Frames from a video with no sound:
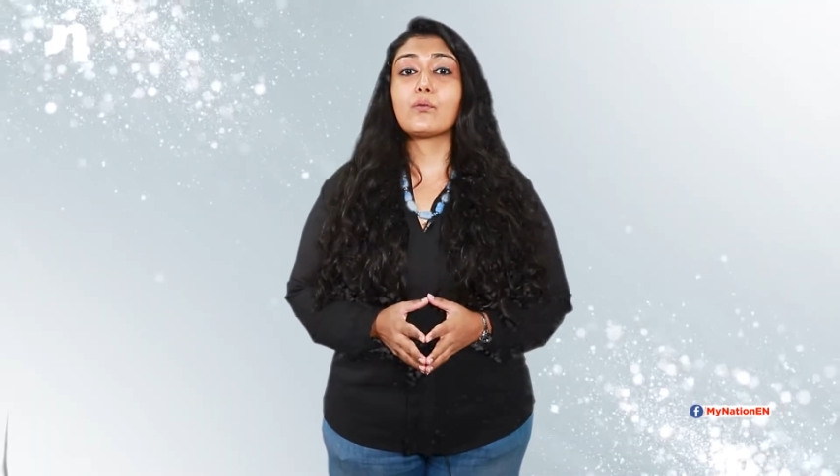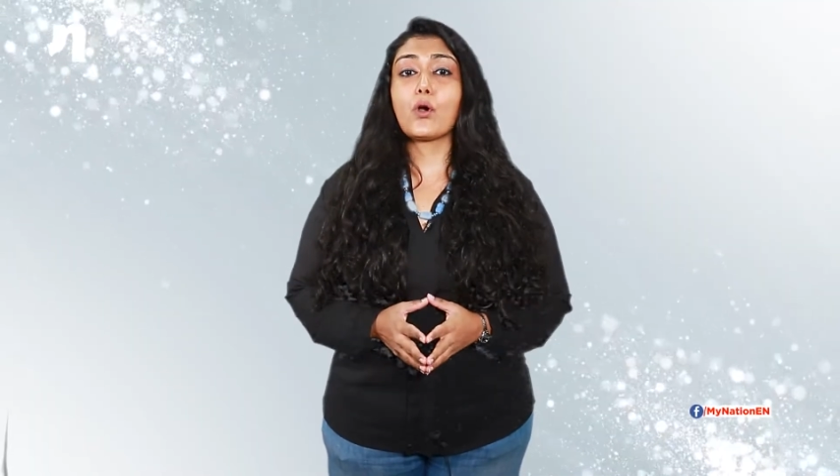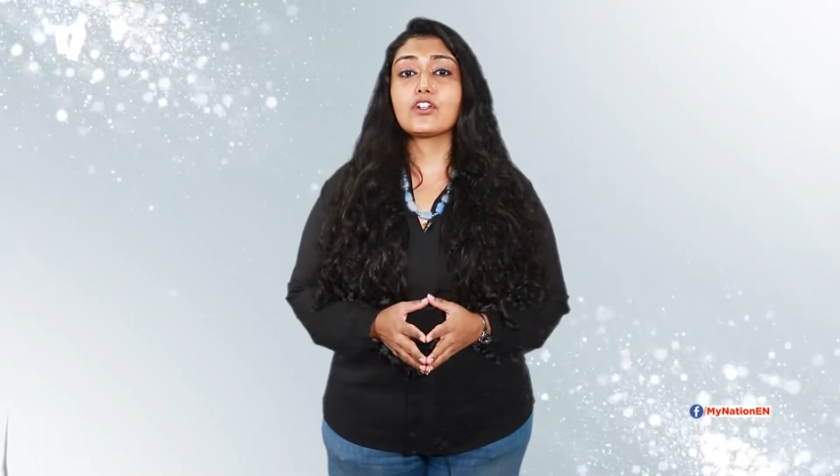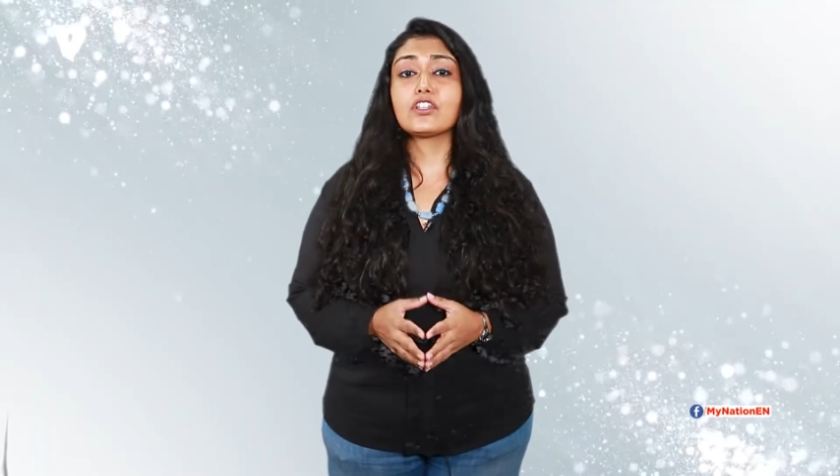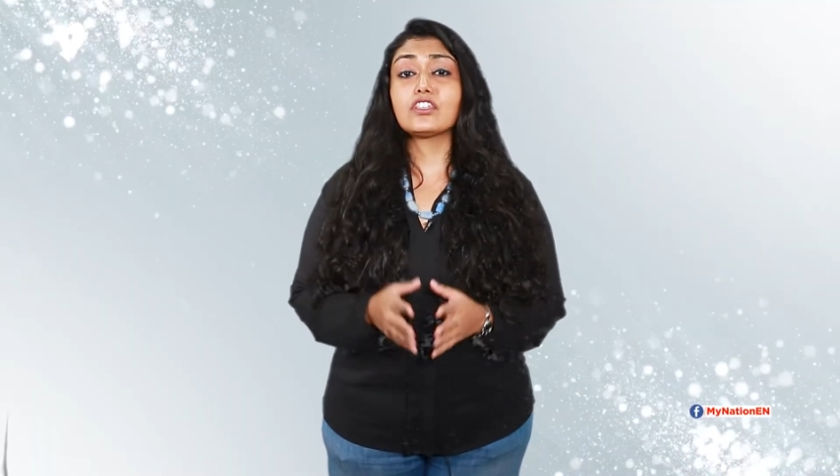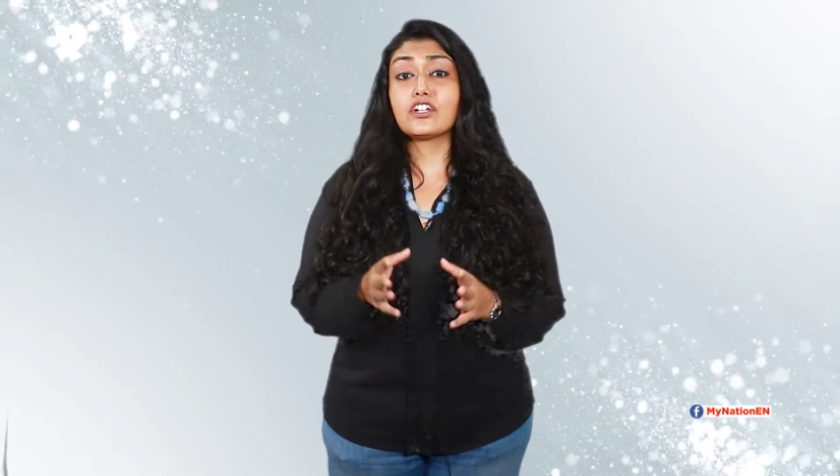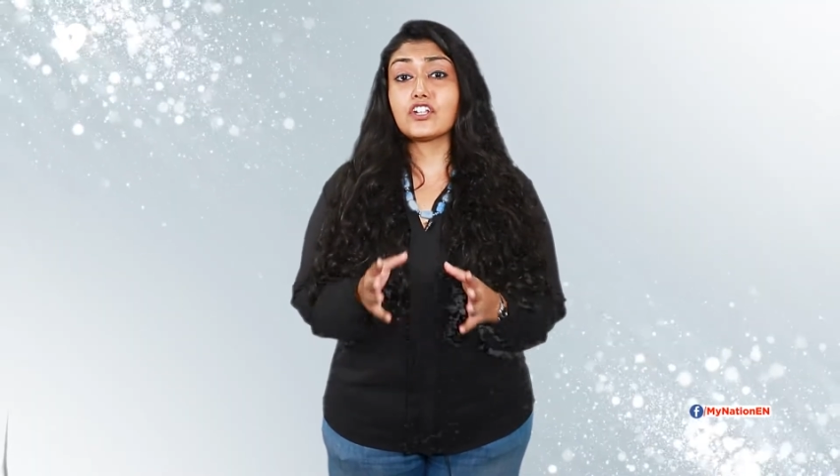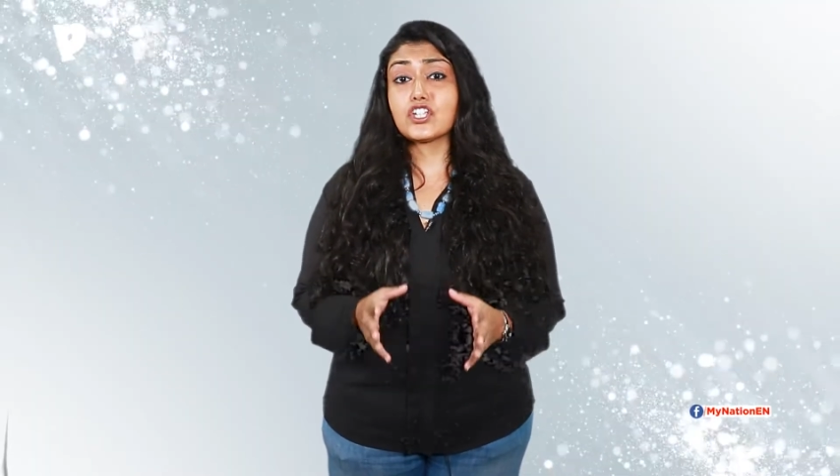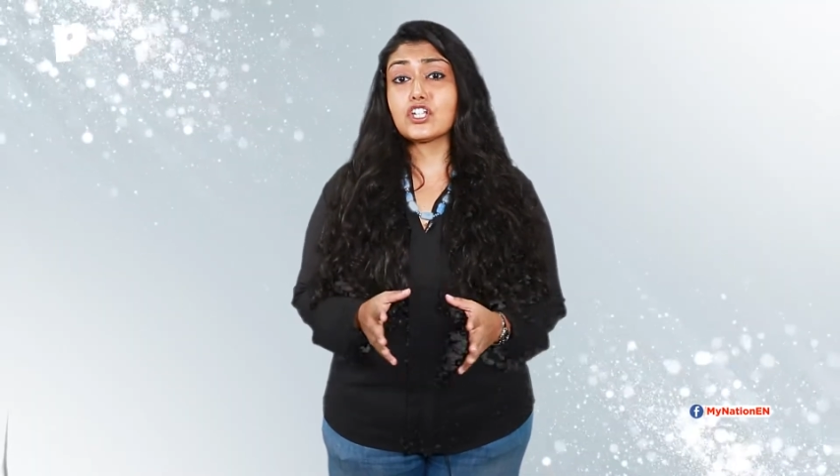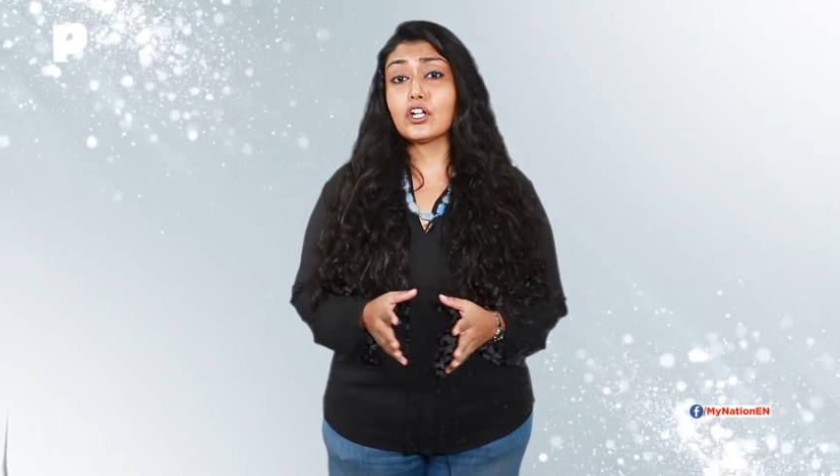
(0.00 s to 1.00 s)
awarded the
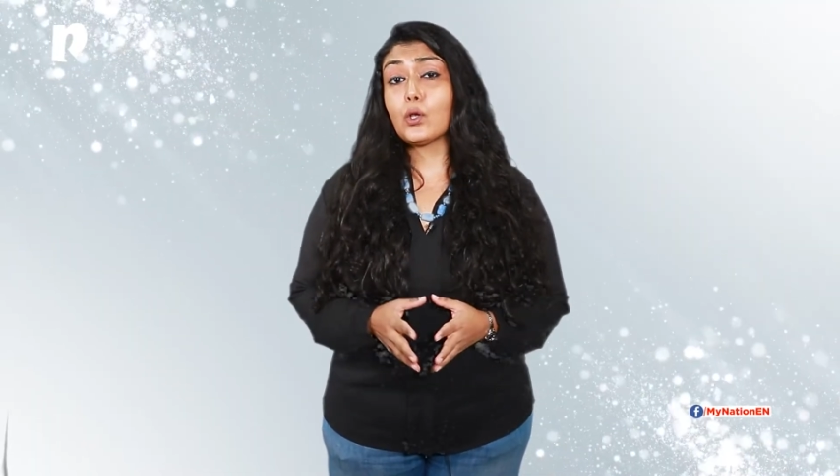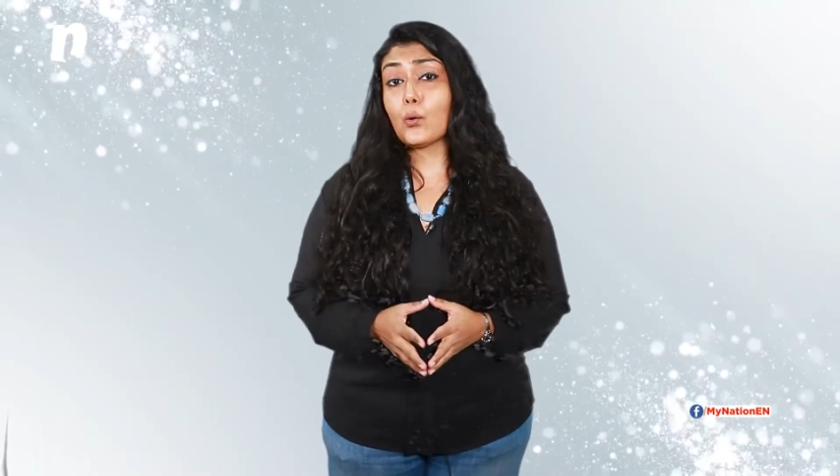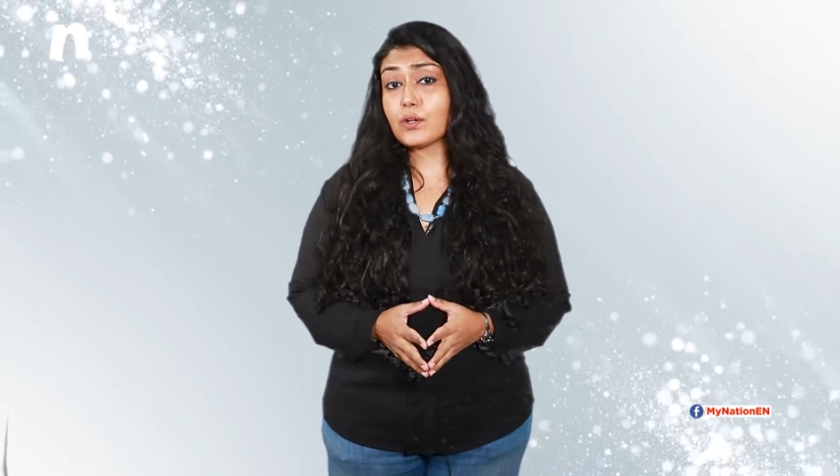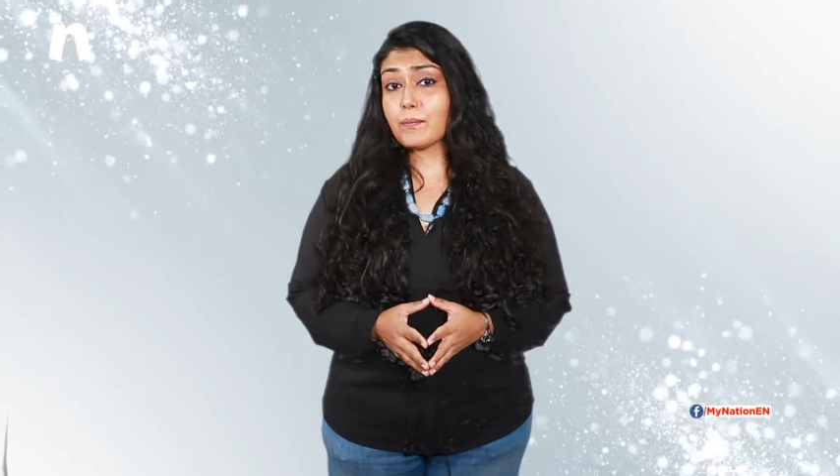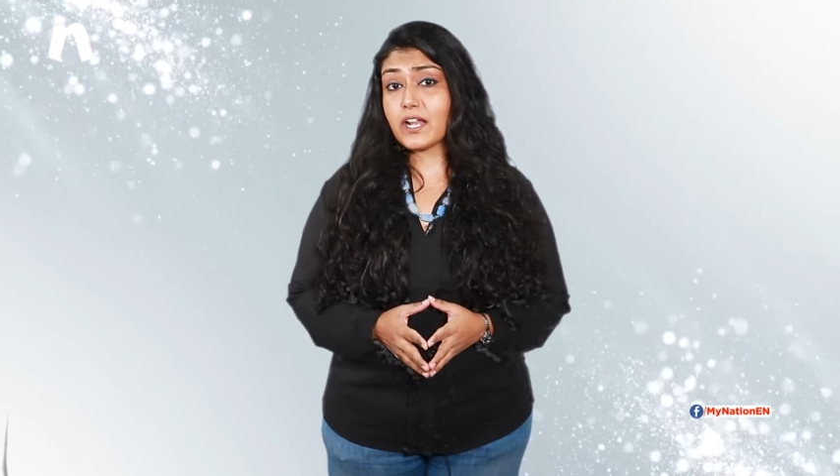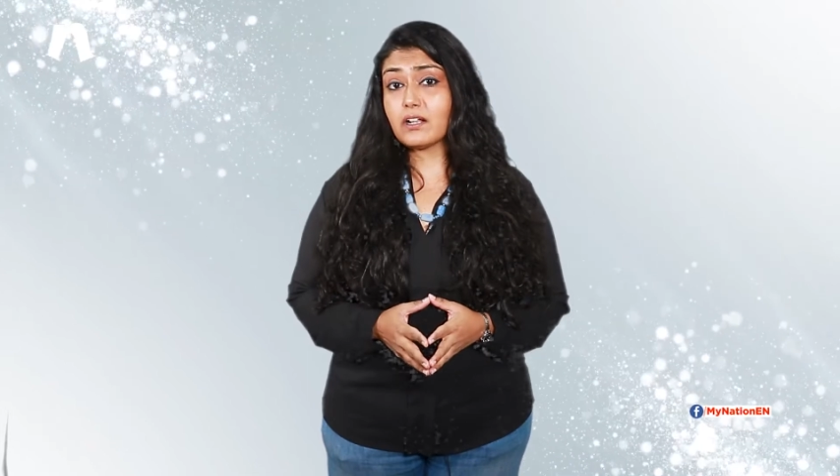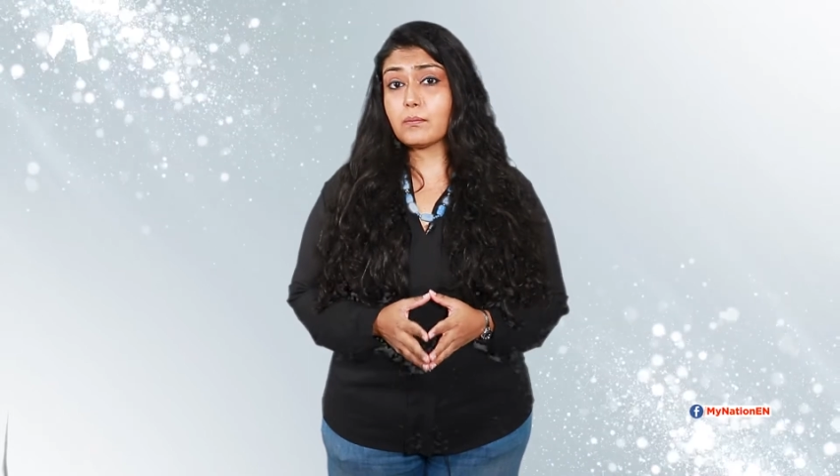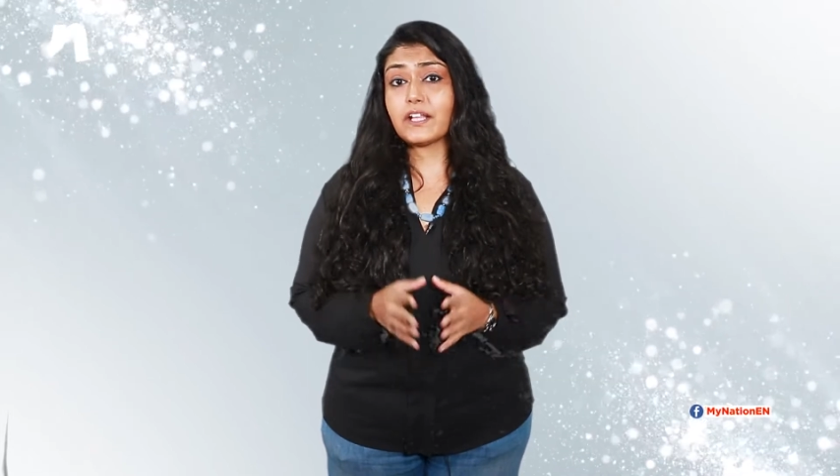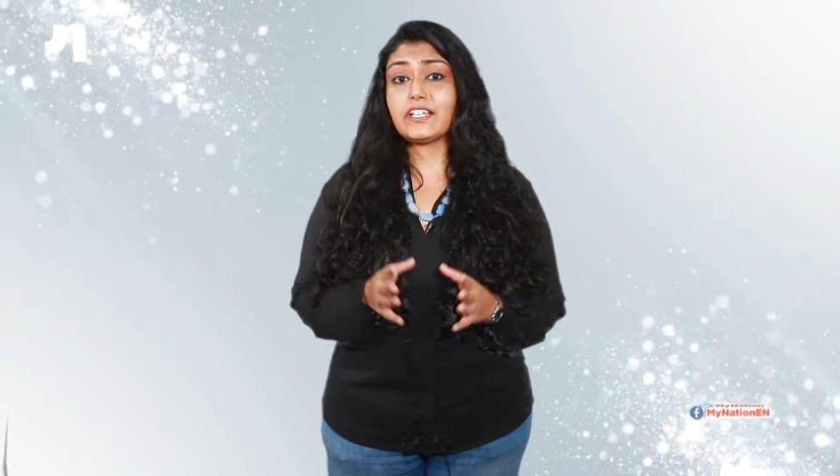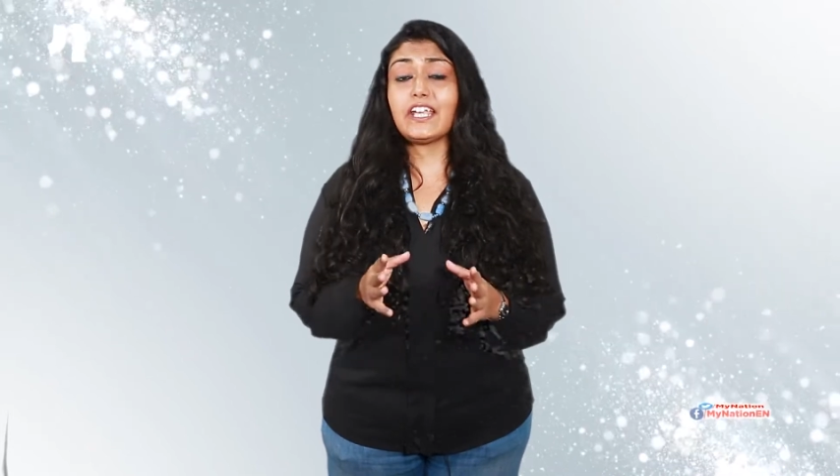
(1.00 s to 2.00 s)
Krishnan Gold
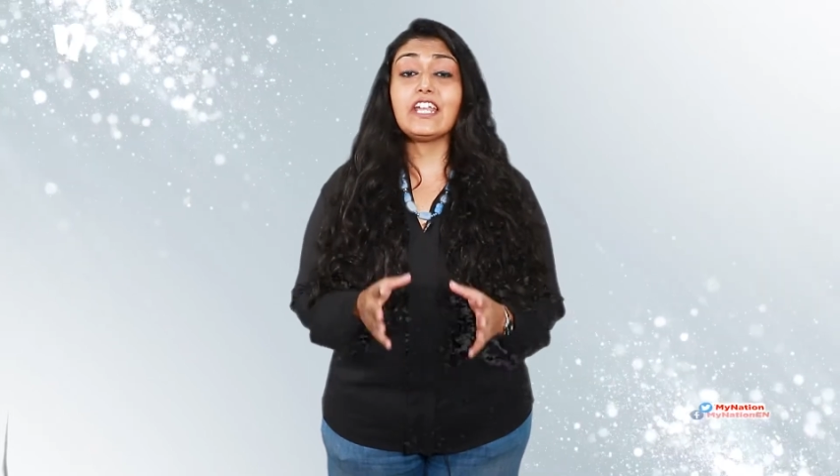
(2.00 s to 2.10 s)
Medal by the